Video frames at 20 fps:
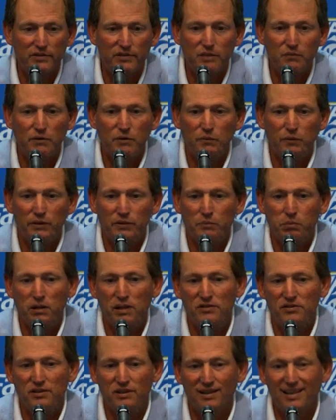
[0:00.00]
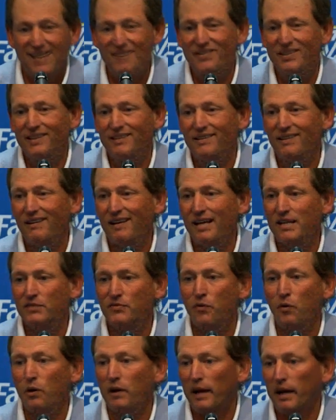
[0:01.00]
and someone went +11 in their
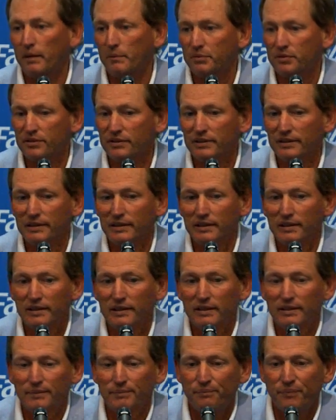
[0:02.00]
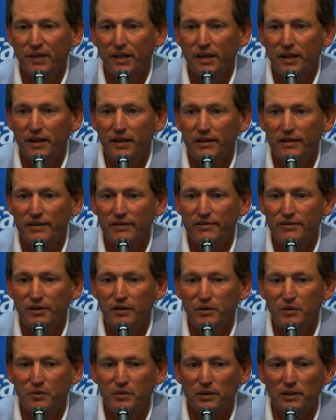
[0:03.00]
last 4 games. And
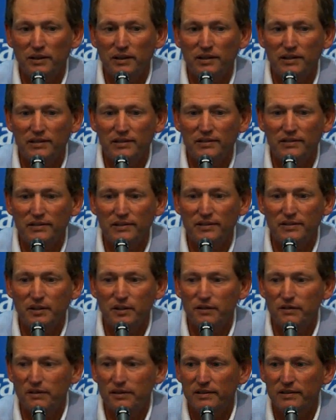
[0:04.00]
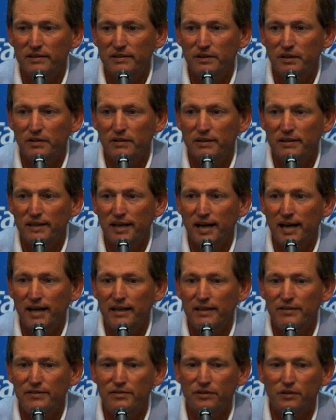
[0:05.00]
so to turn the
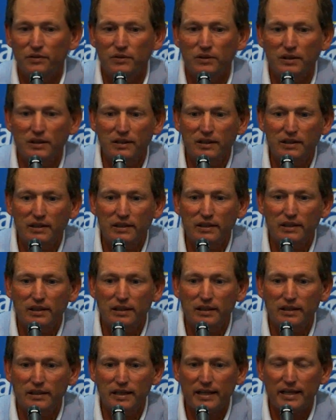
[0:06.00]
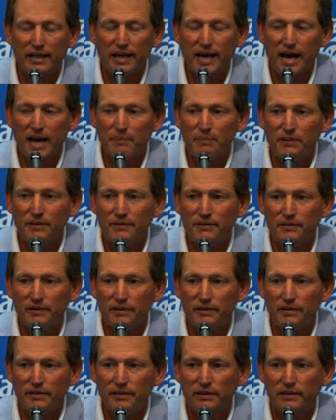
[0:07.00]
tide. So it can happen.
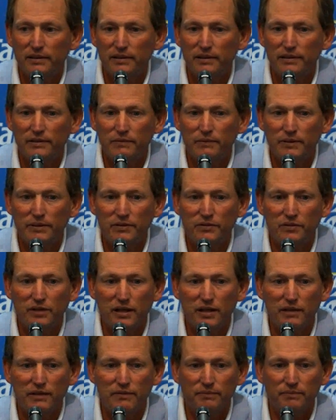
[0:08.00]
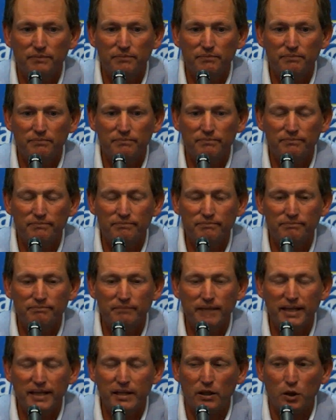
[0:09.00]
And we just got to
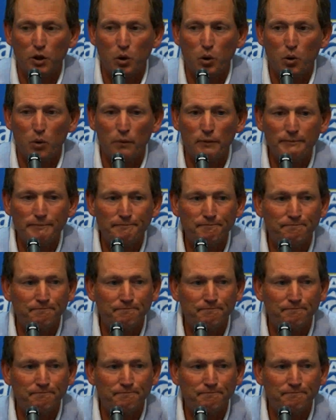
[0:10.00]
make it a goal.